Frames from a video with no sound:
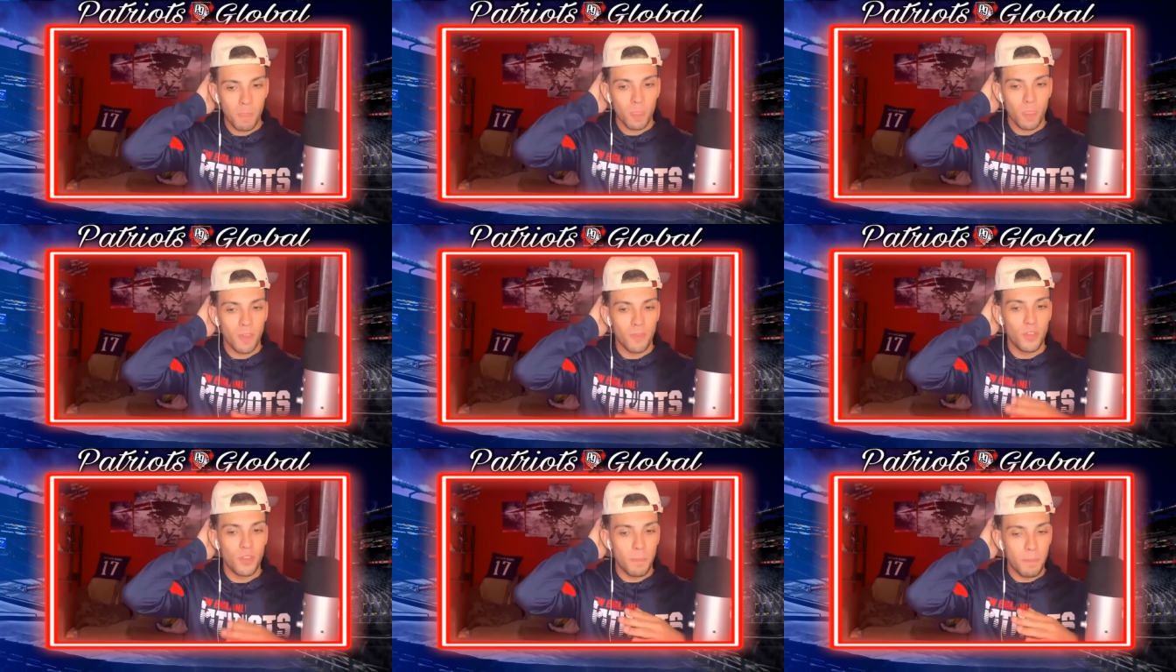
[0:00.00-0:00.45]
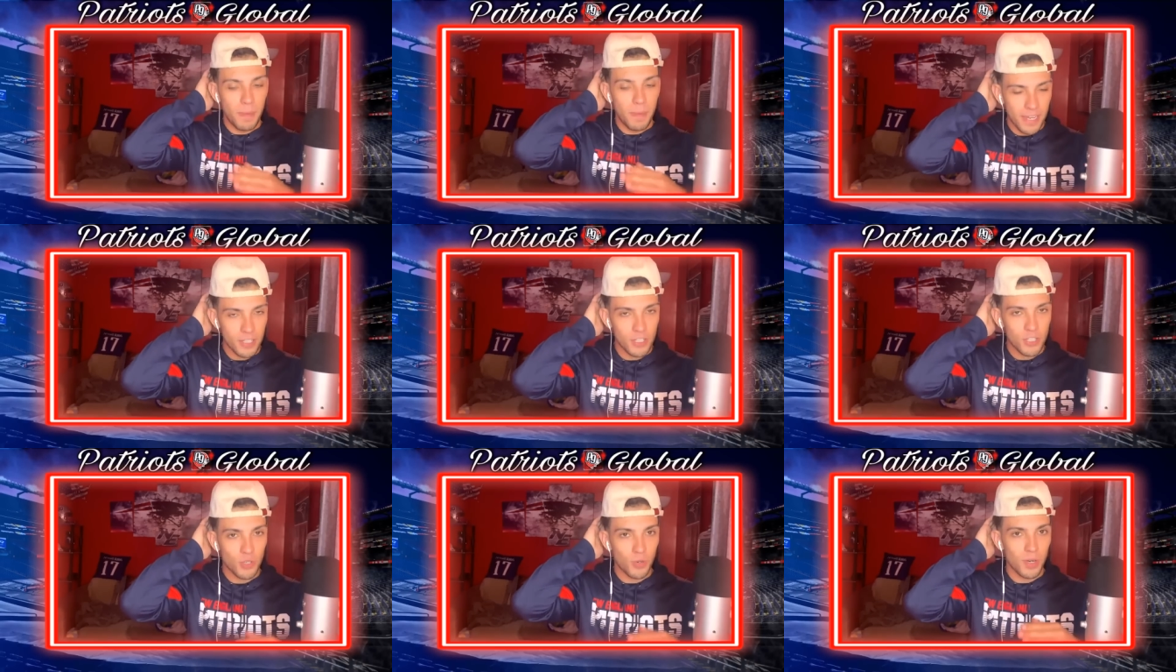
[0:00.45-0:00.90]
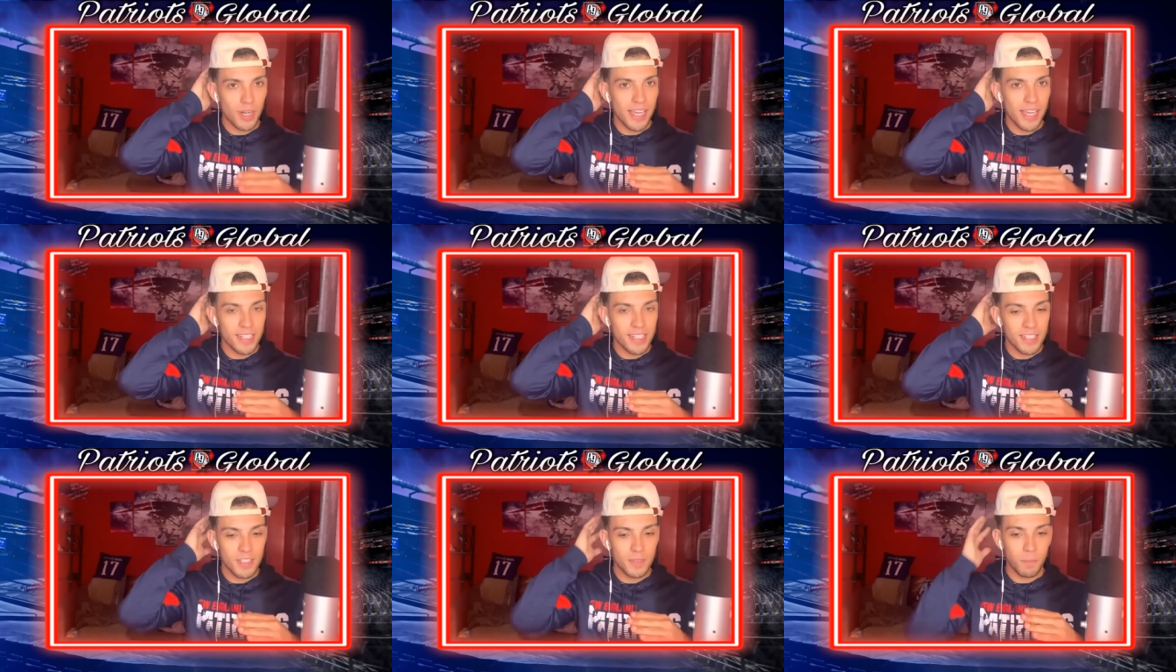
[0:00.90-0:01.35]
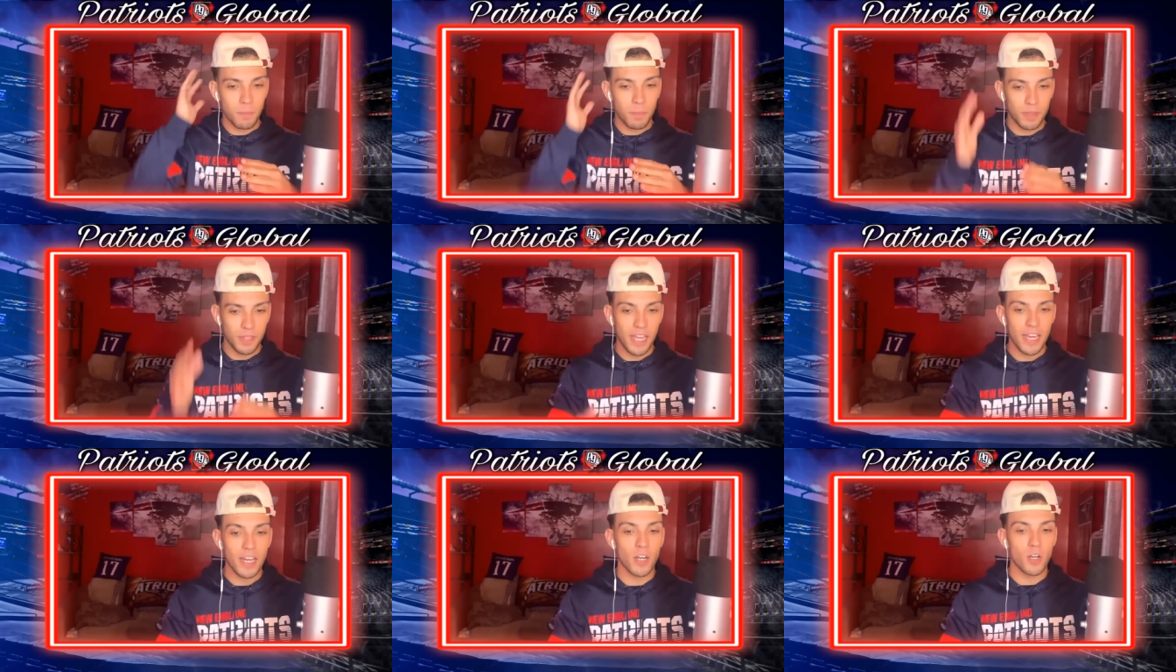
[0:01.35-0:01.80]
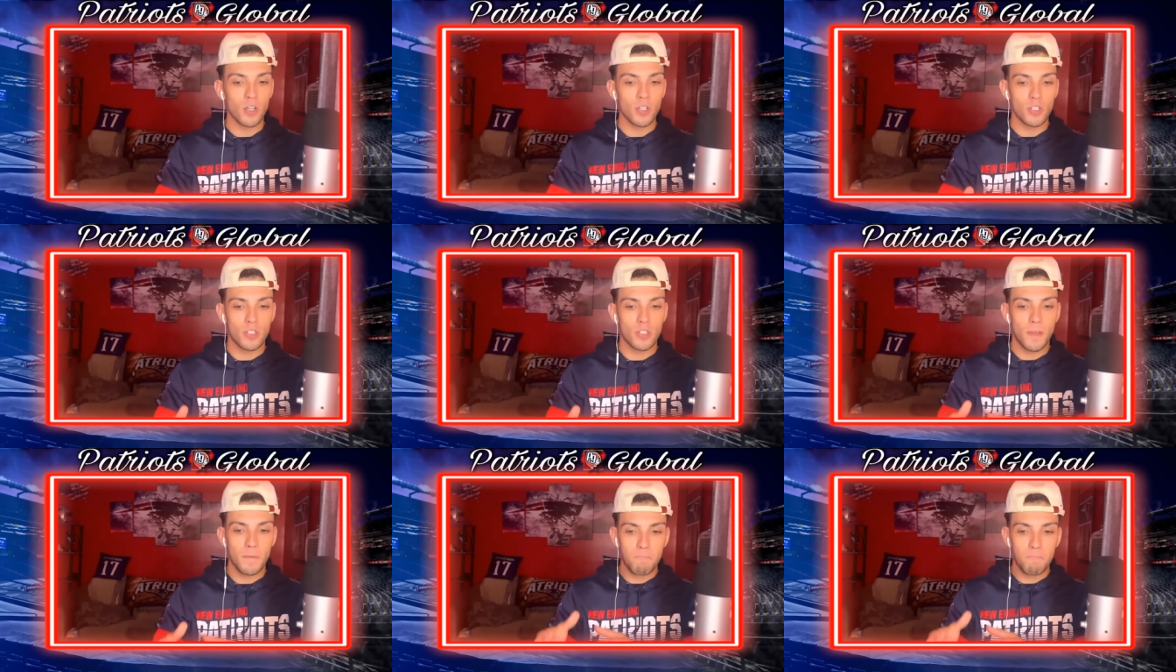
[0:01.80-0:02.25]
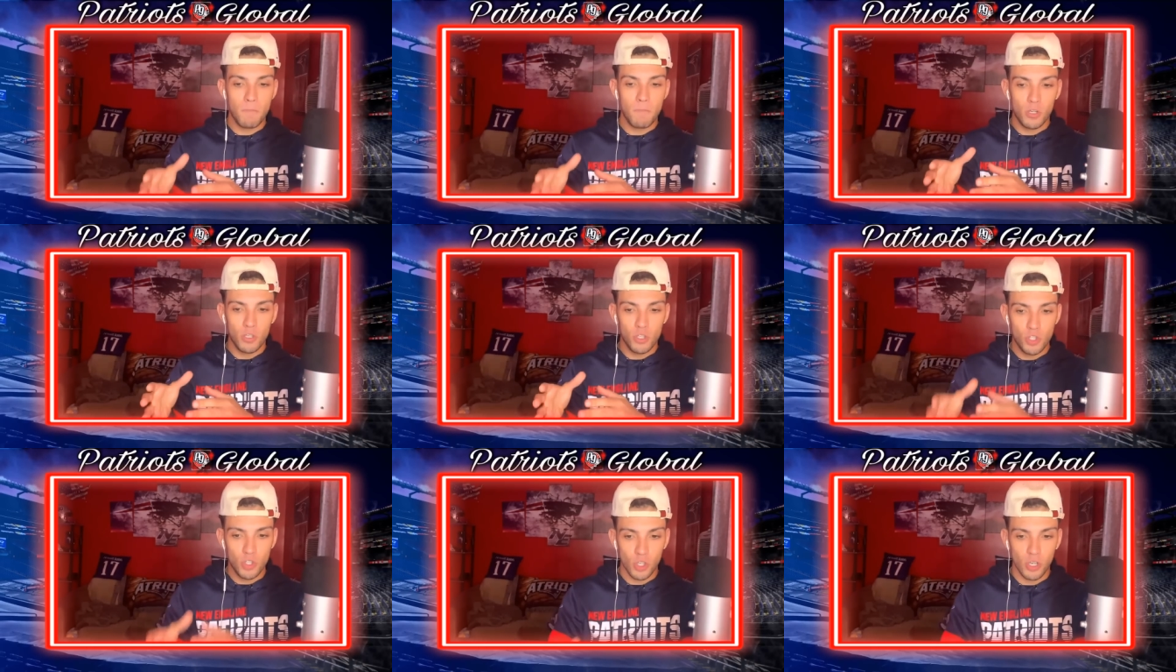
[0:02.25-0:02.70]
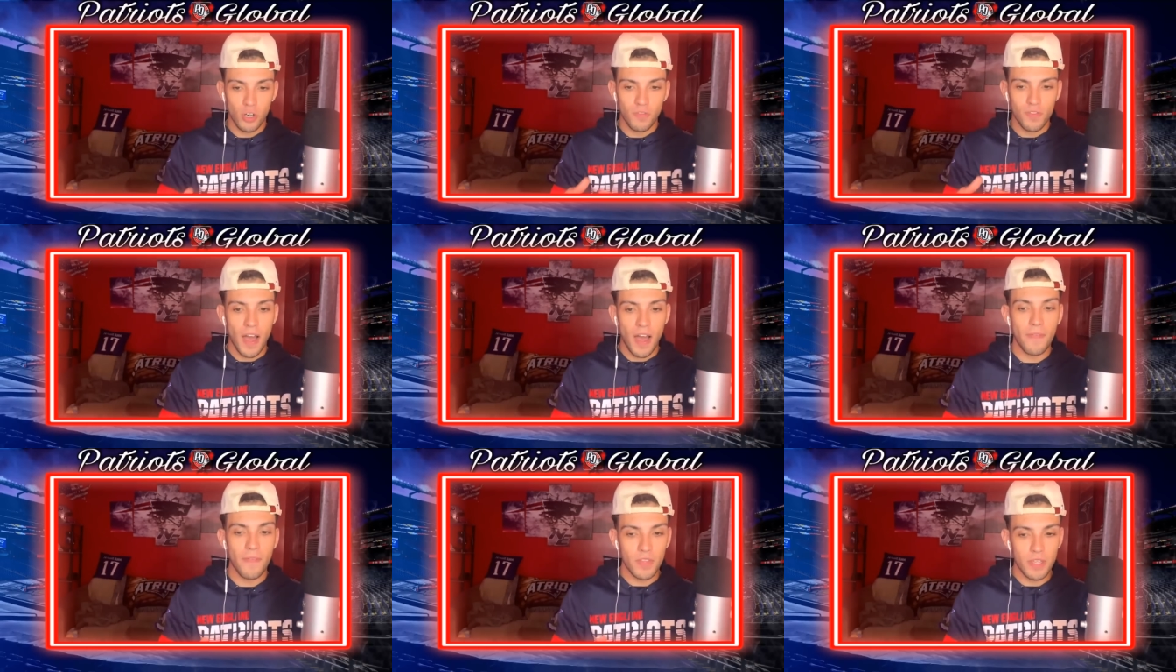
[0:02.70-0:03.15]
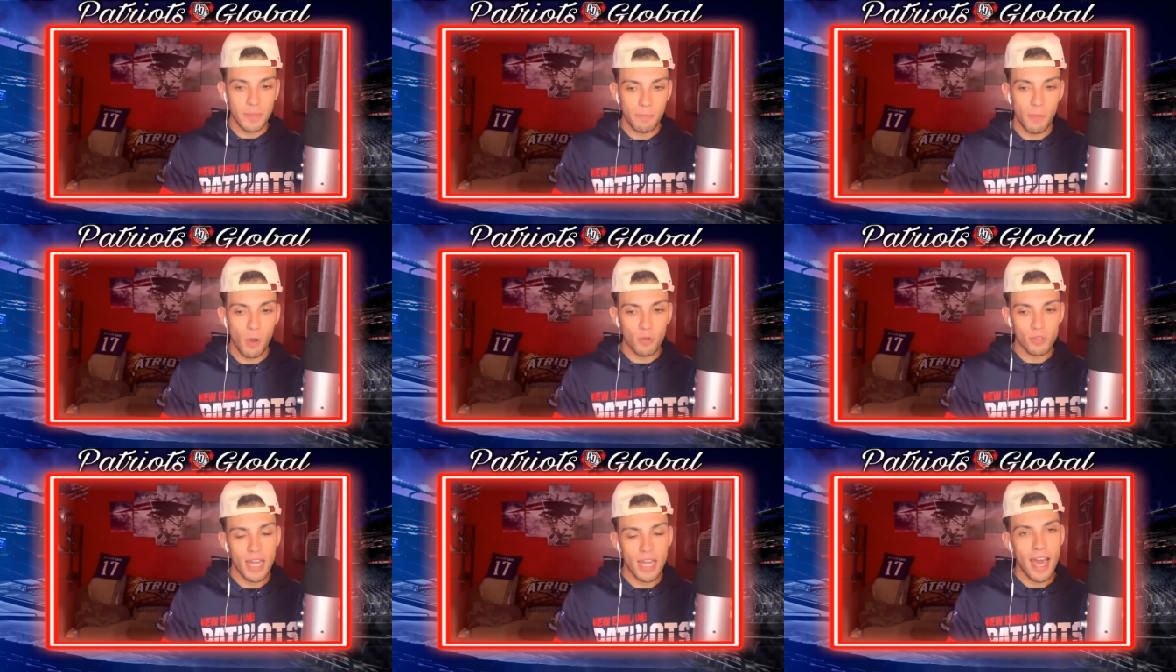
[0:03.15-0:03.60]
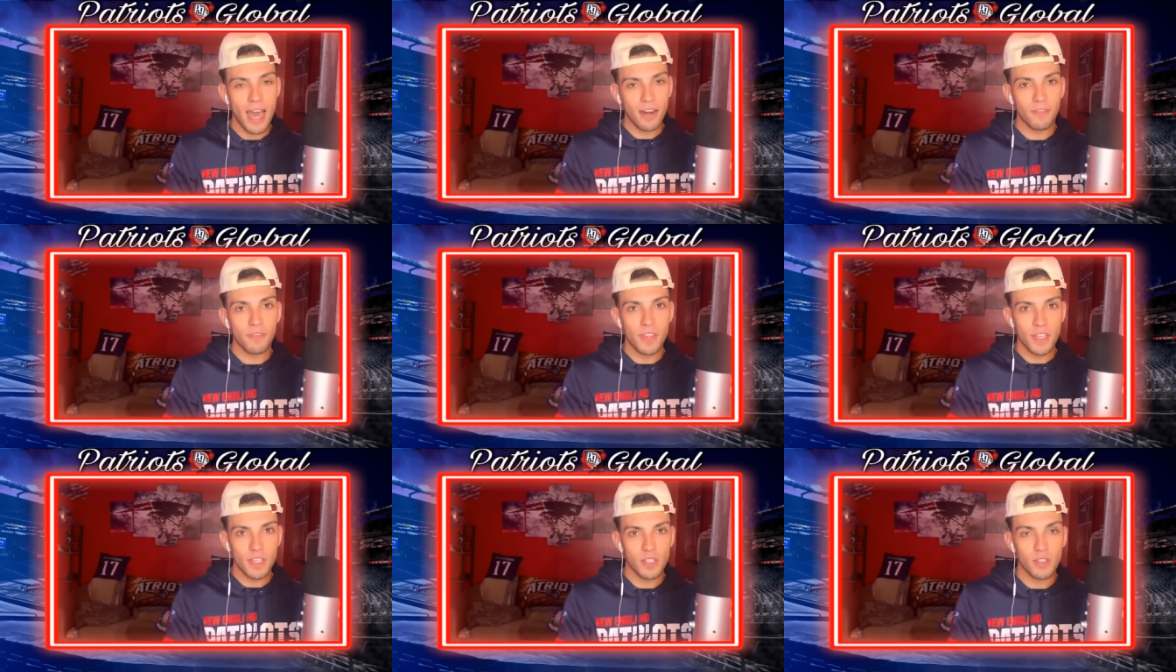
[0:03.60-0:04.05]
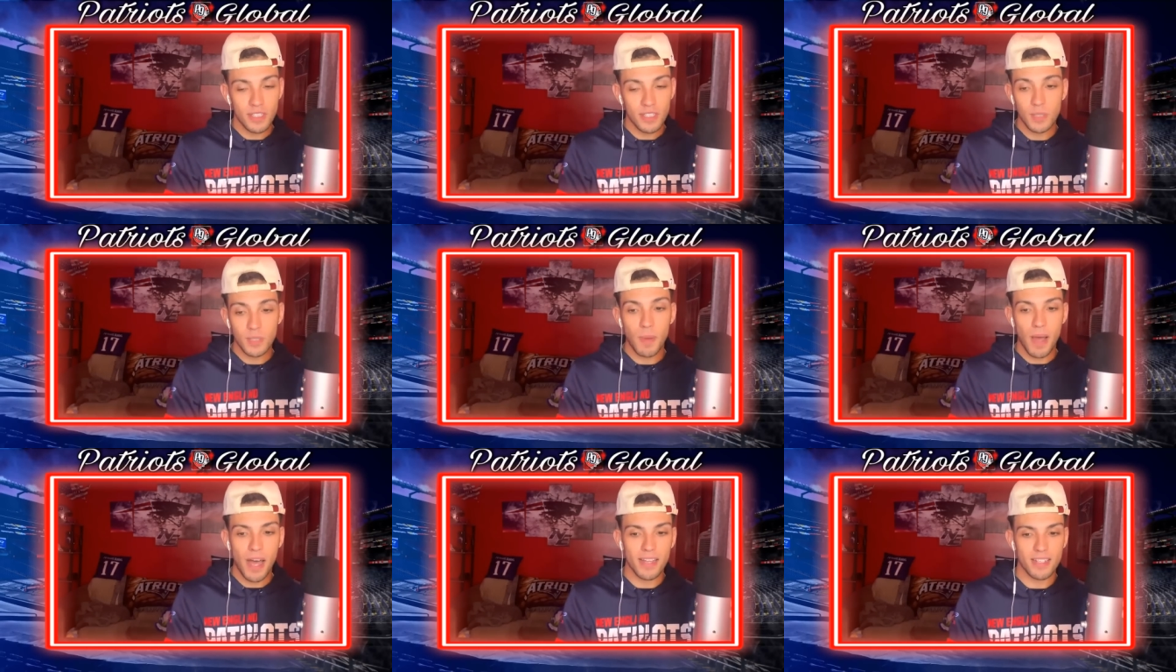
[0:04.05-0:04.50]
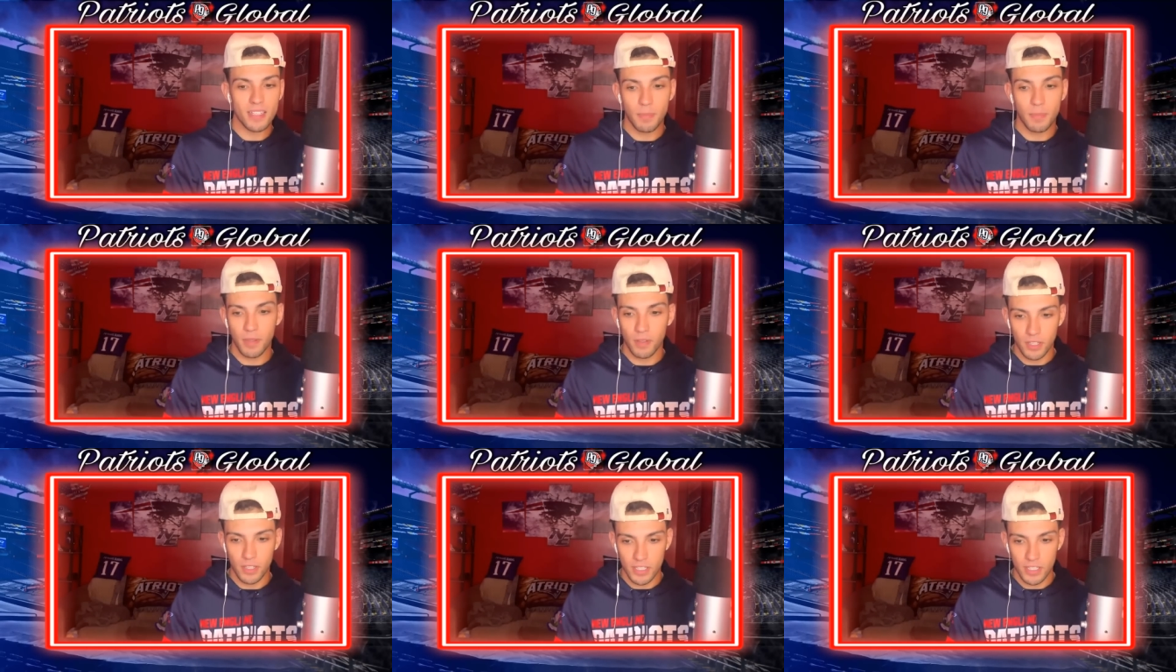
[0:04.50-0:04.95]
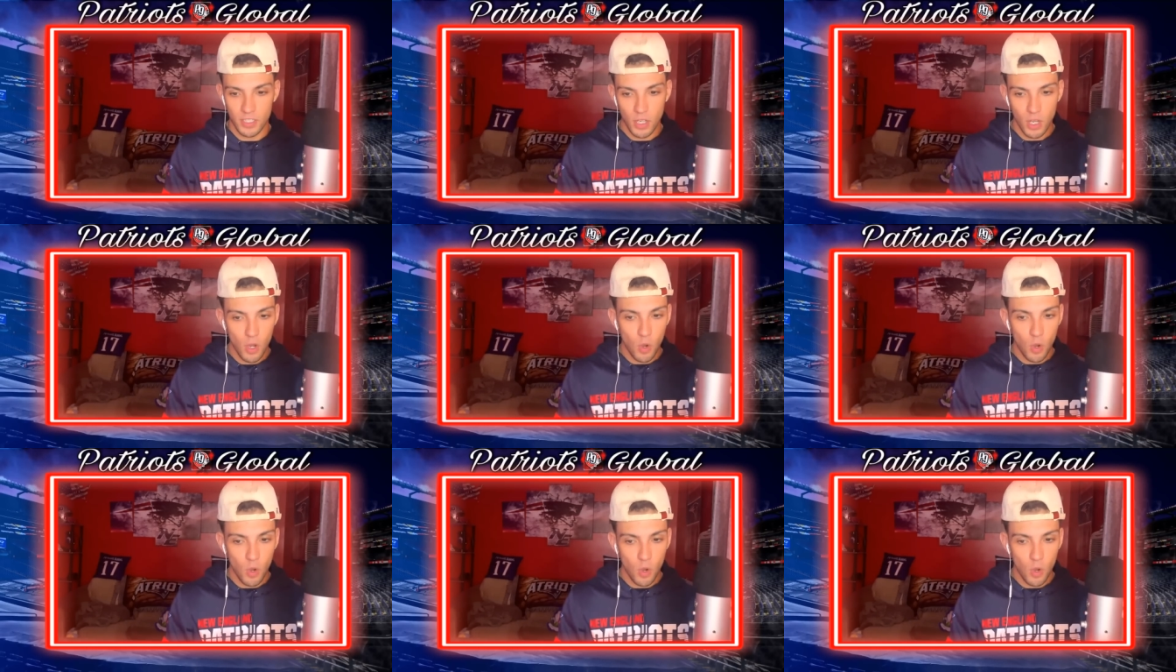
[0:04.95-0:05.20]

the Patriots players should have gotten the most out of this, these possibilities,